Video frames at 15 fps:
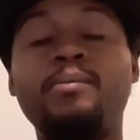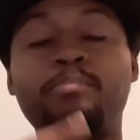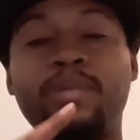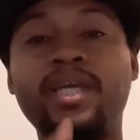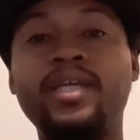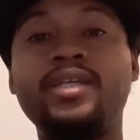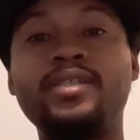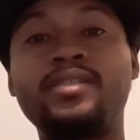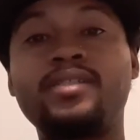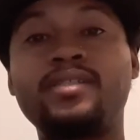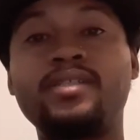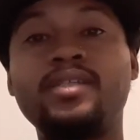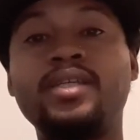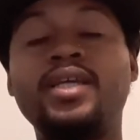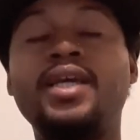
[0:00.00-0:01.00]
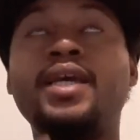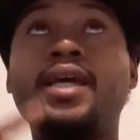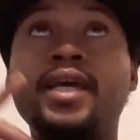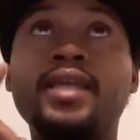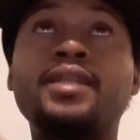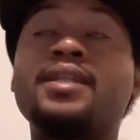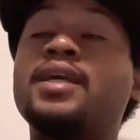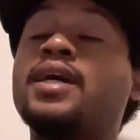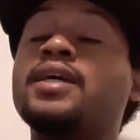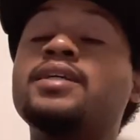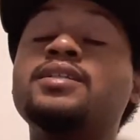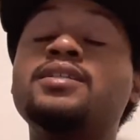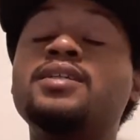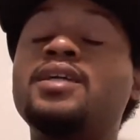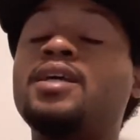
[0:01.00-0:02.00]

peace, and light.